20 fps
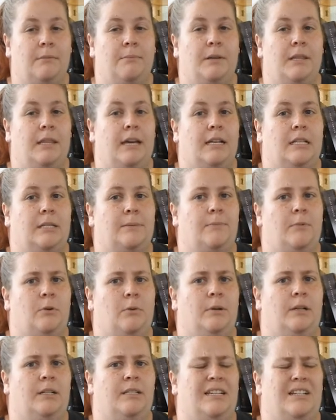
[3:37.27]
but that's
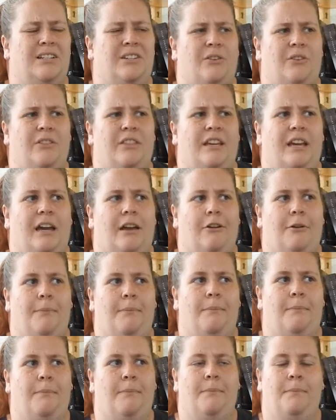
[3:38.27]
more because I don't think I
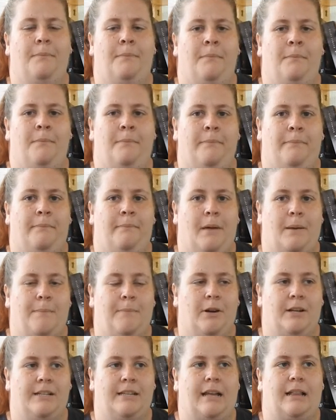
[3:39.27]

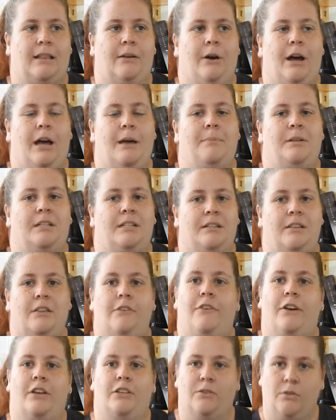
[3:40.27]
remember exactly what happened in the
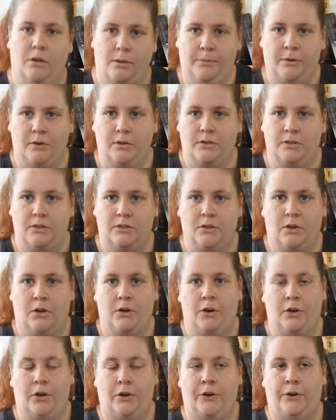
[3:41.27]
first 3 books.
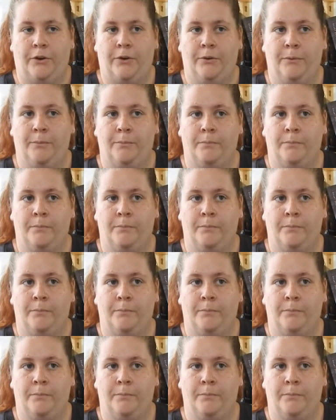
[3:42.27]
So